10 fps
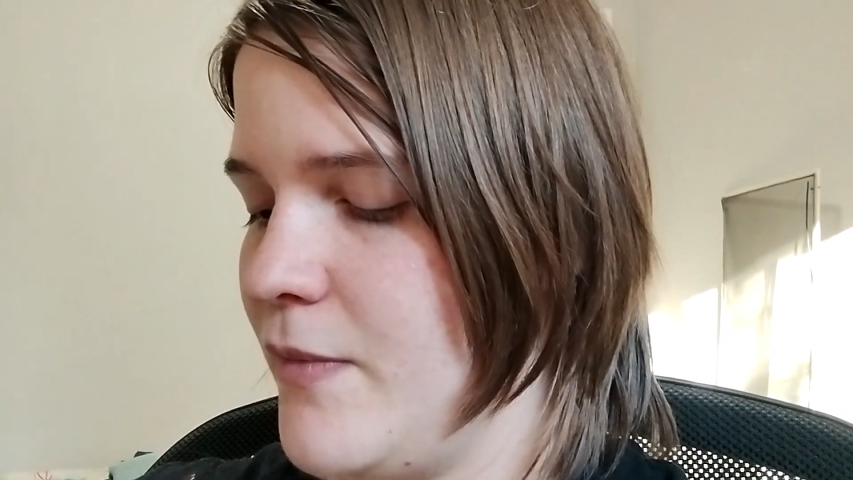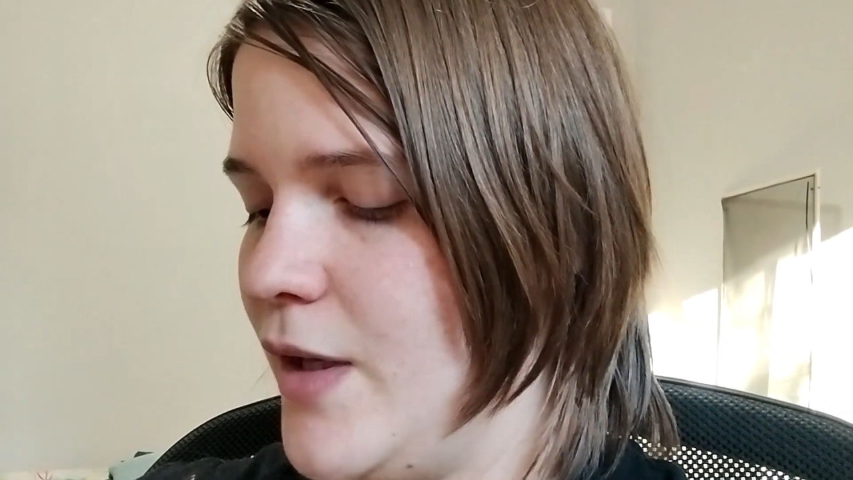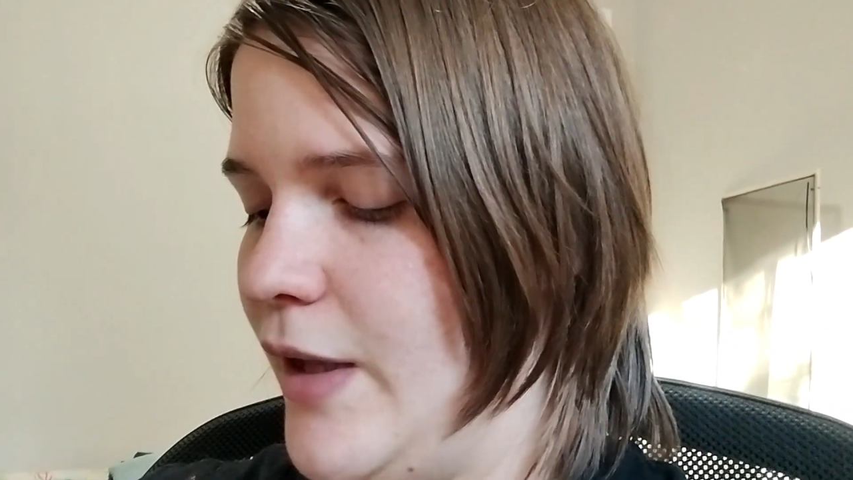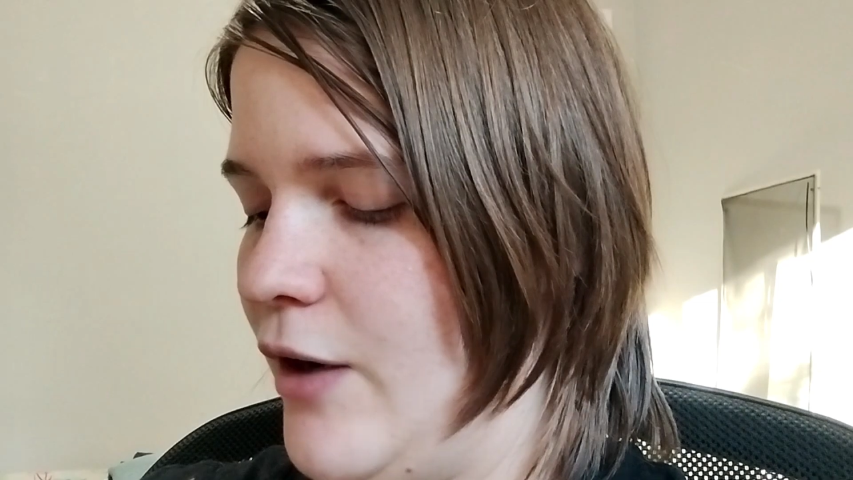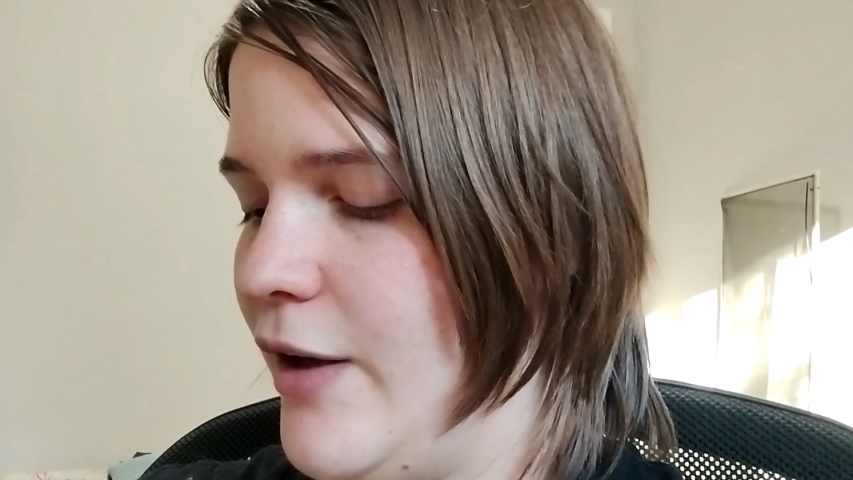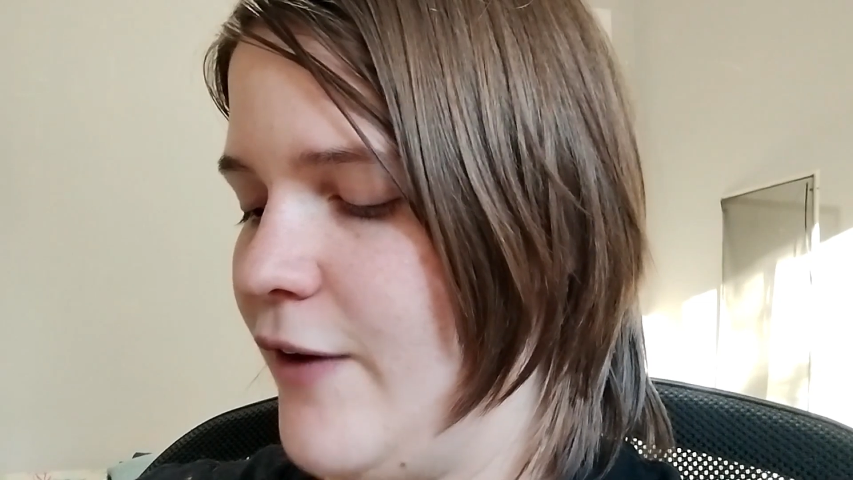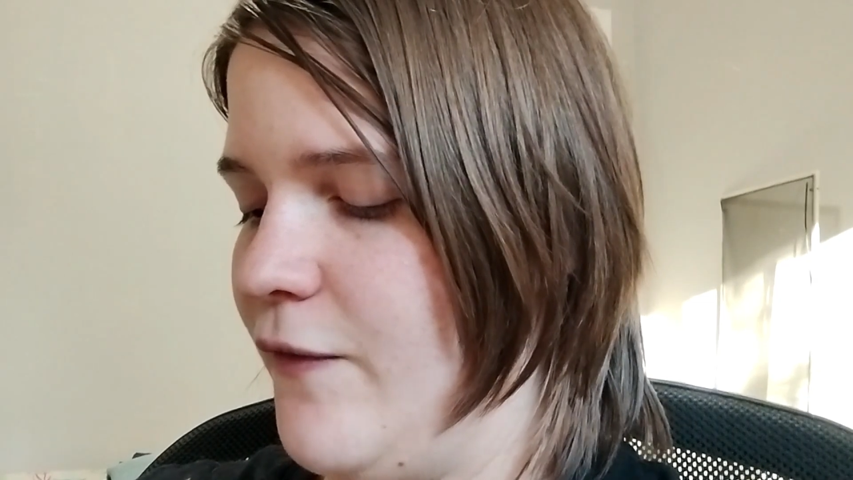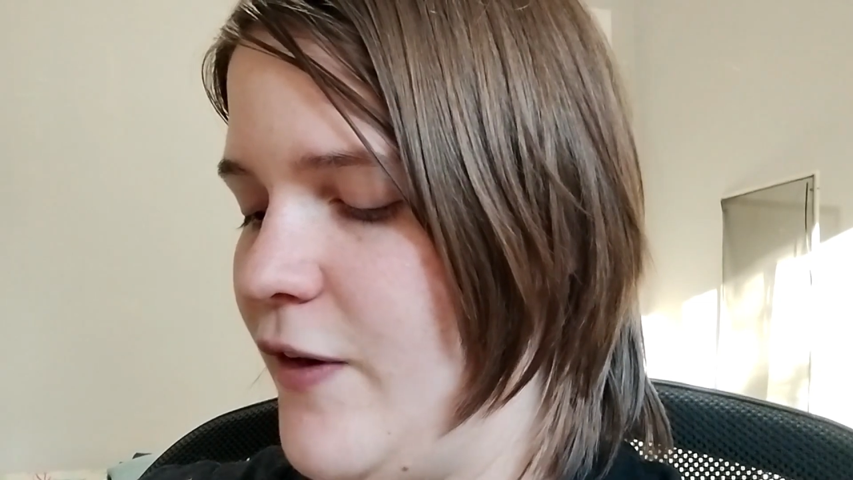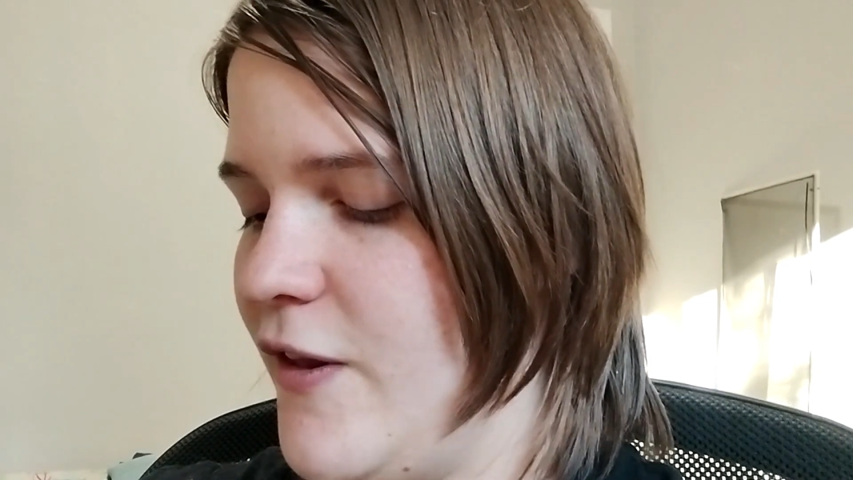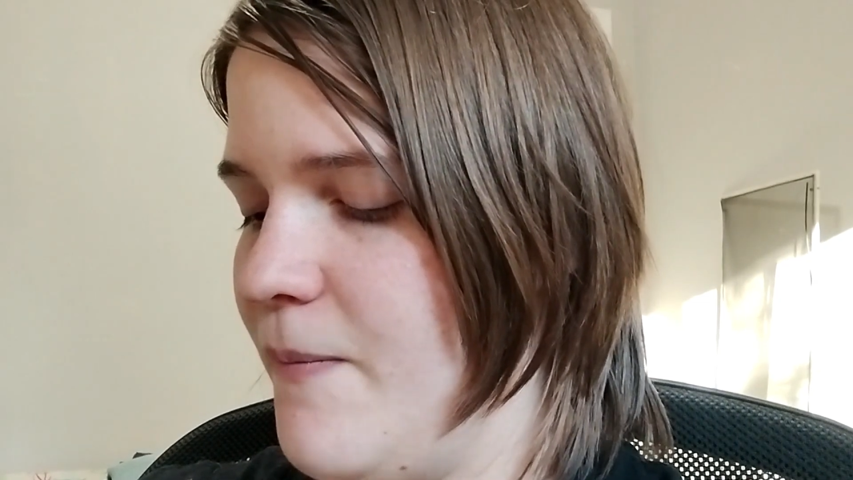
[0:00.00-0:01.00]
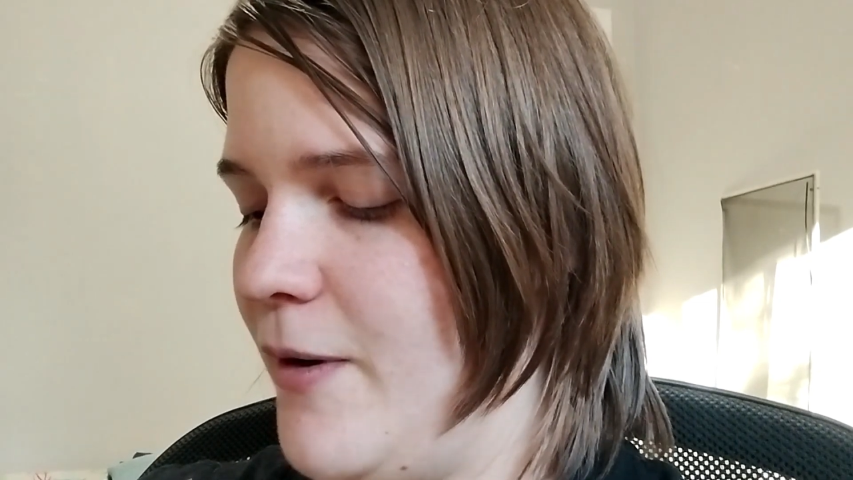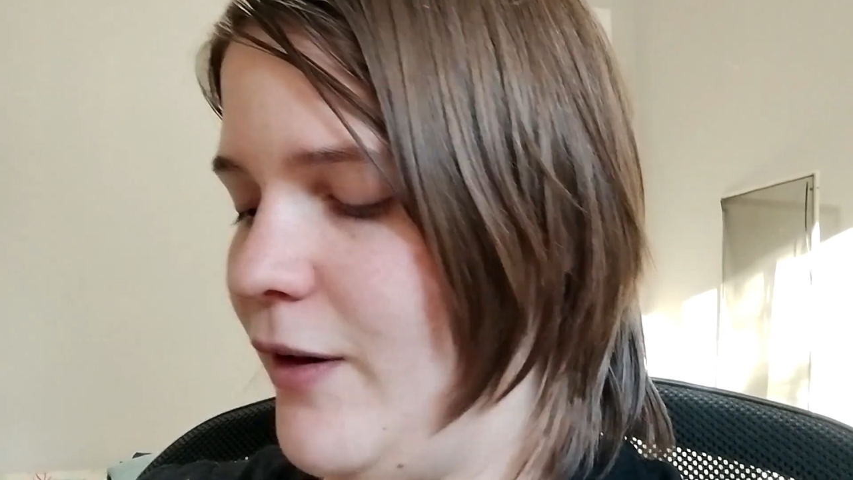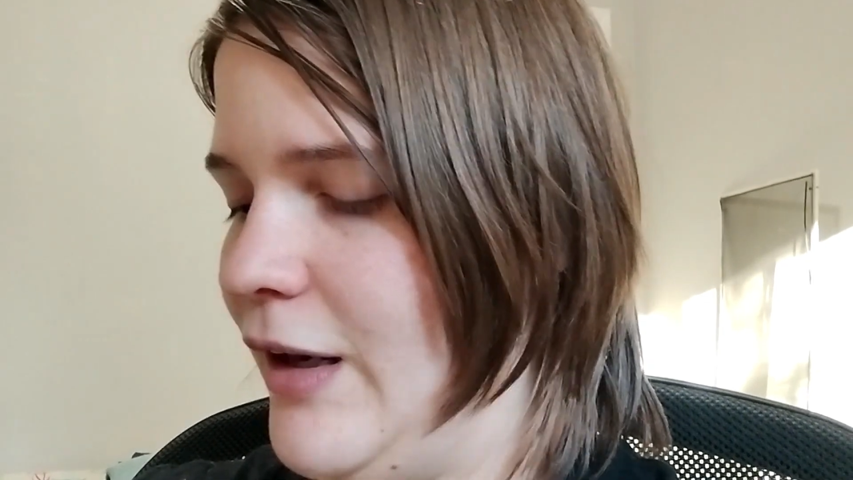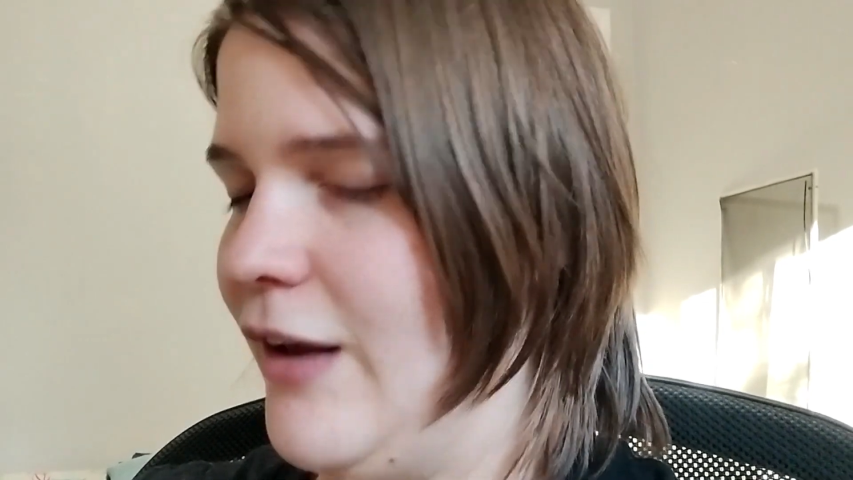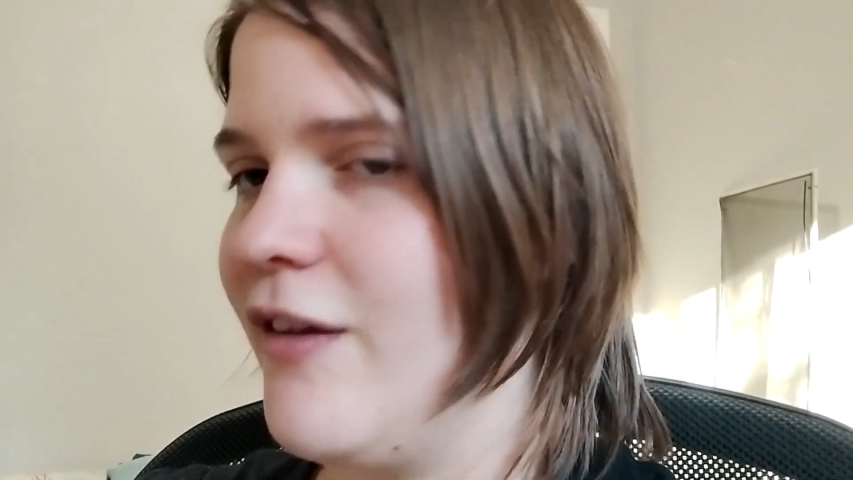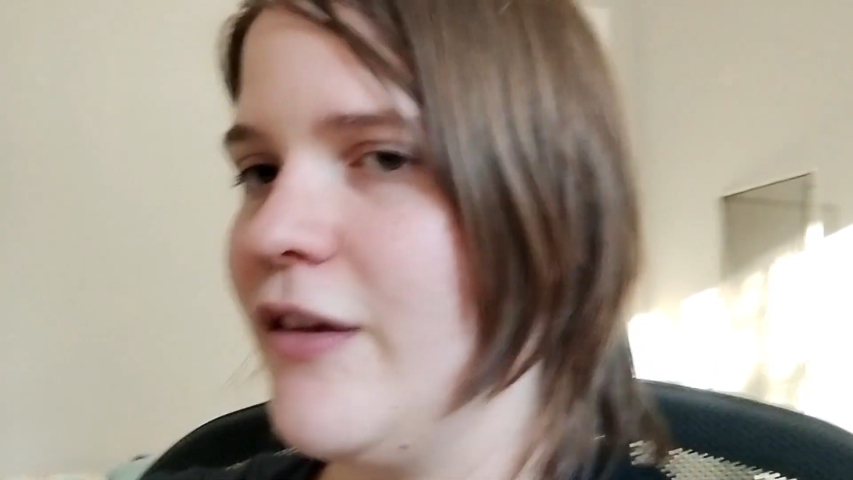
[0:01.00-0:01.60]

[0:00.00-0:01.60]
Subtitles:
And they all have disabilities